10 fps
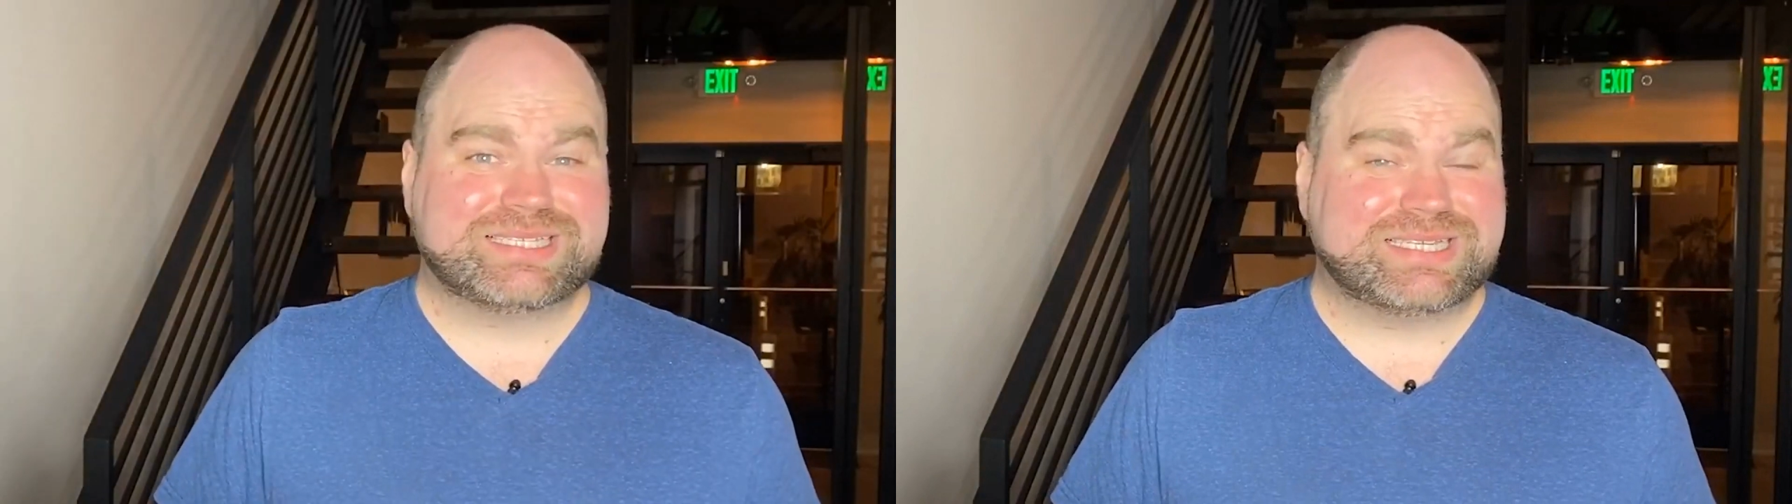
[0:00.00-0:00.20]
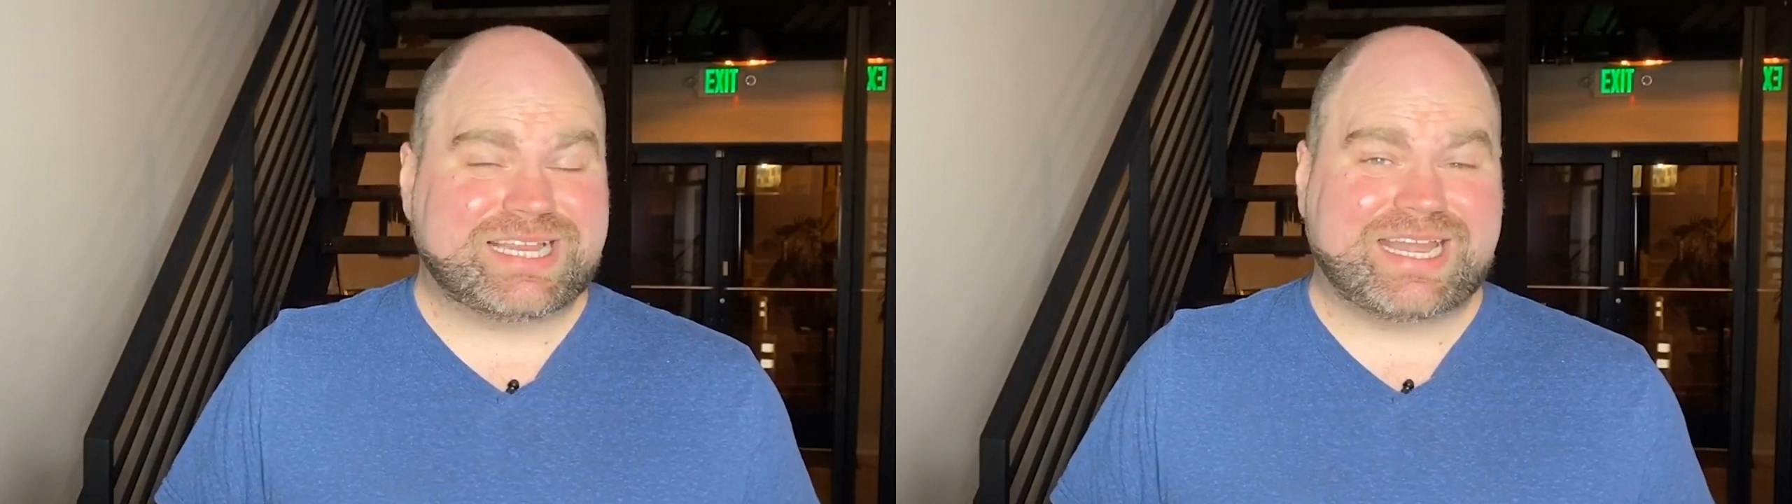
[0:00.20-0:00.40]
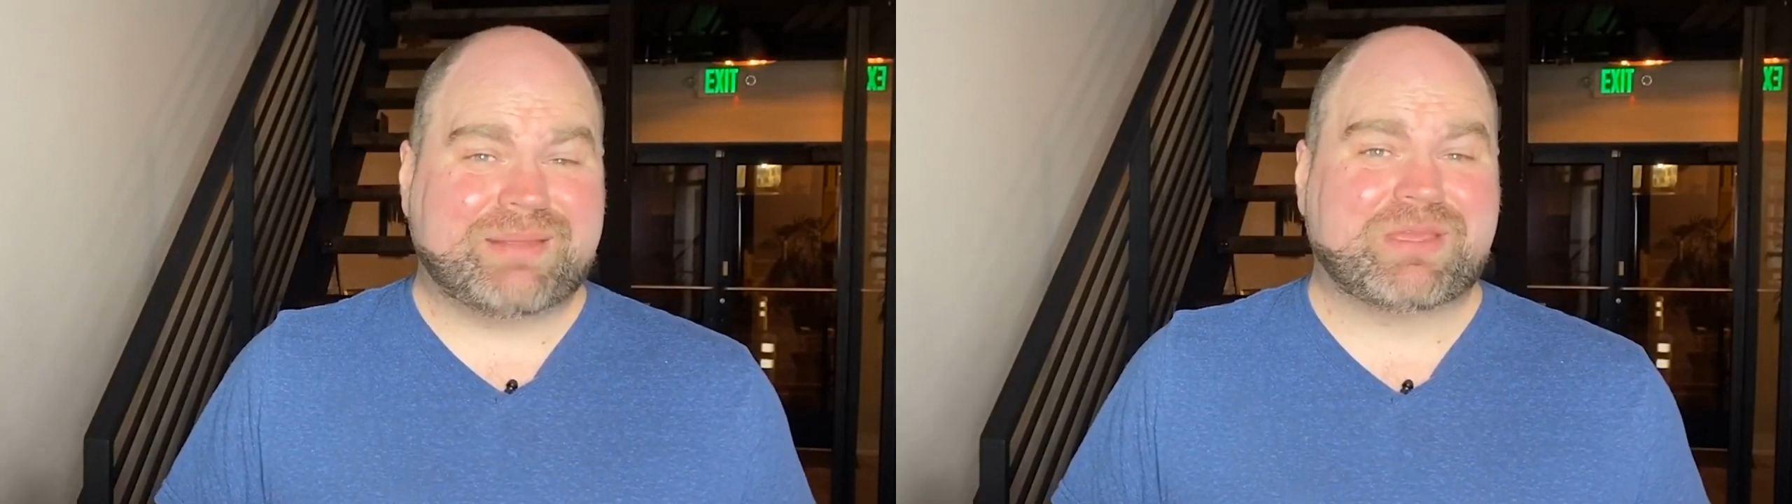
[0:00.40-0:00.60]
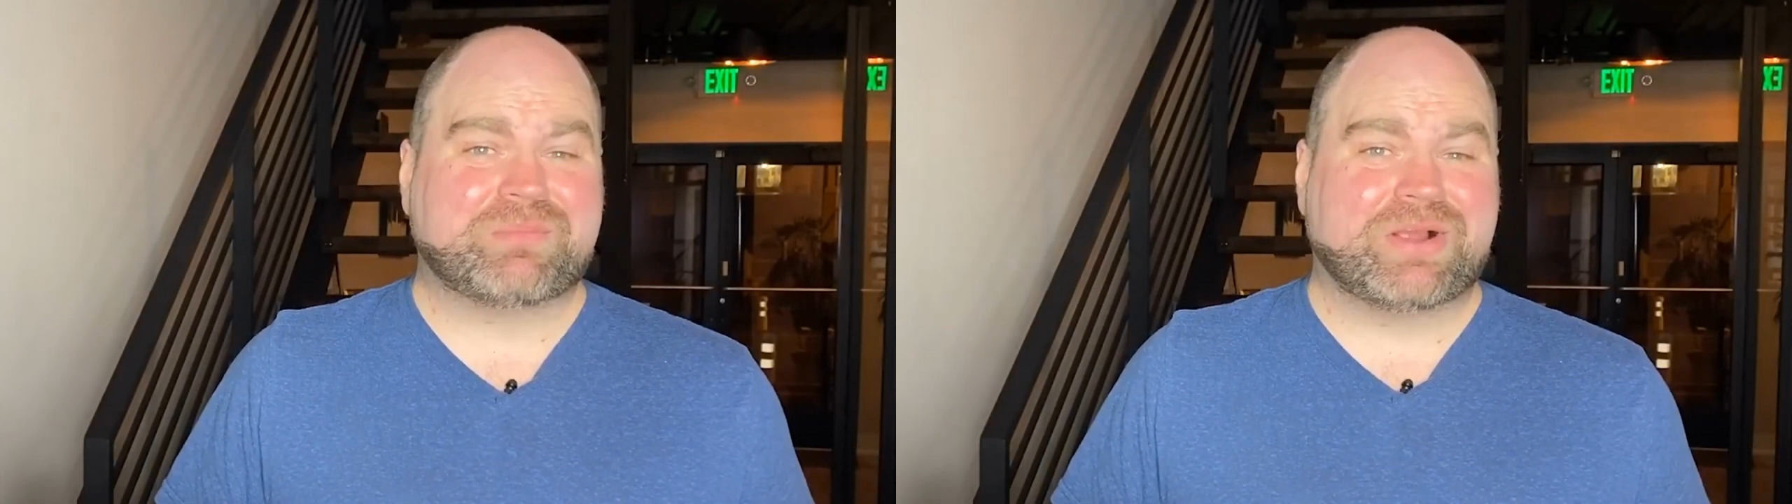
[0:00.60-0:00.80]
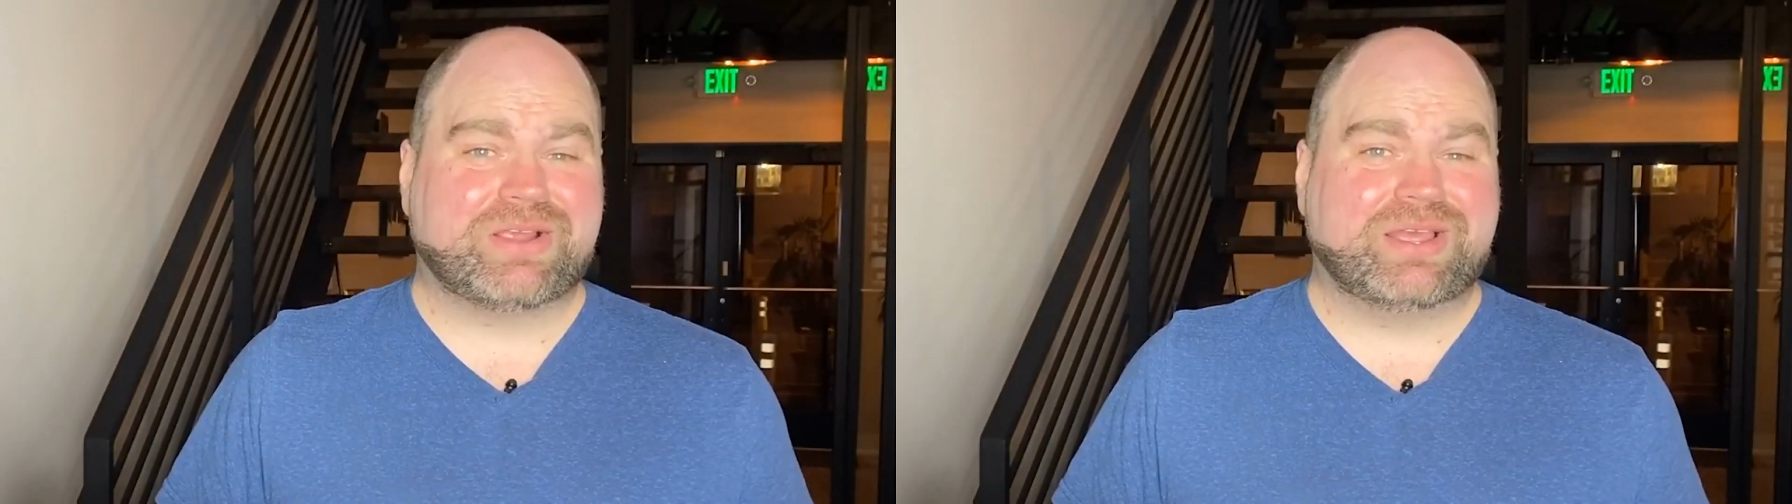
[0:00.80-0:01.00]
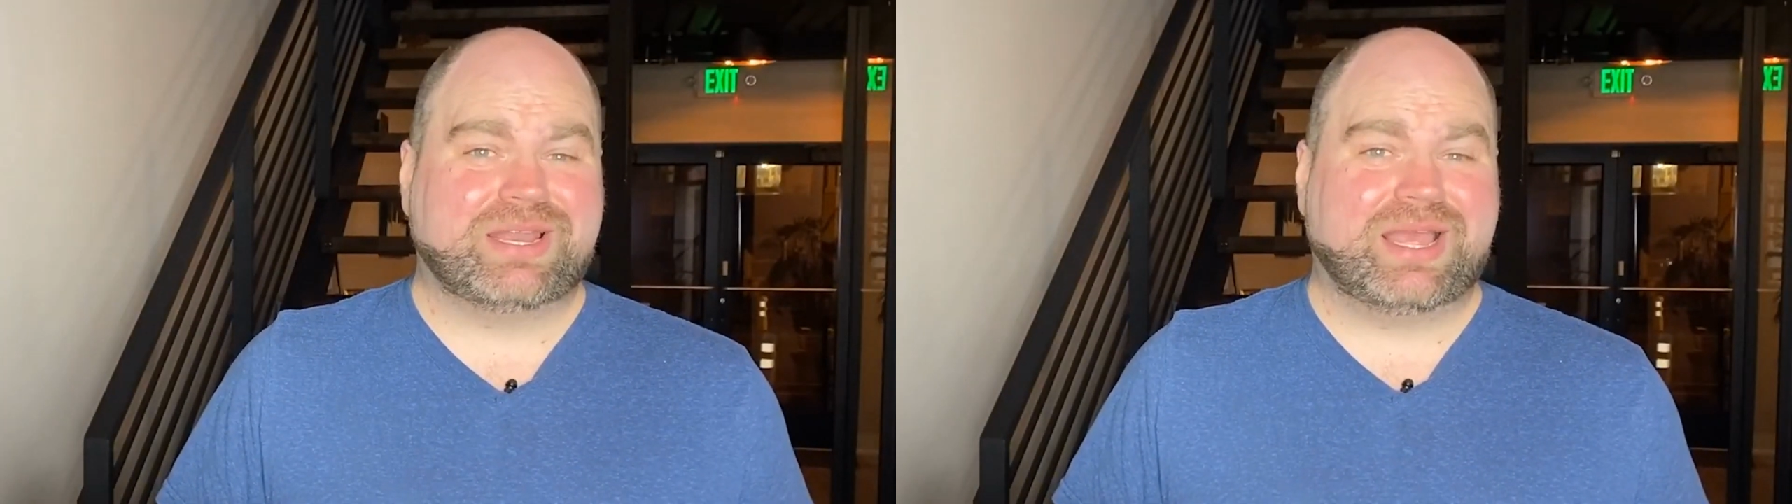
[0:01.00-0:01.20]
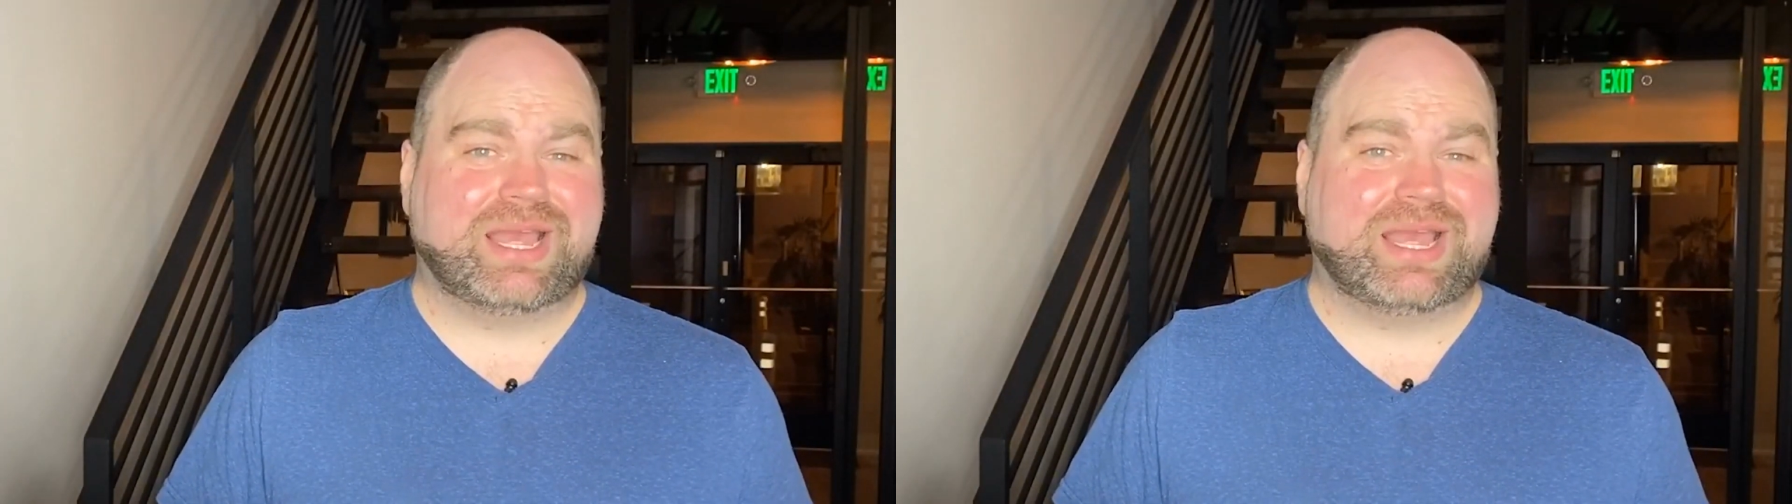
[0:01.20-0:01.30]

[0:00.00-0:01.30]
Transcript: is a dynamic market,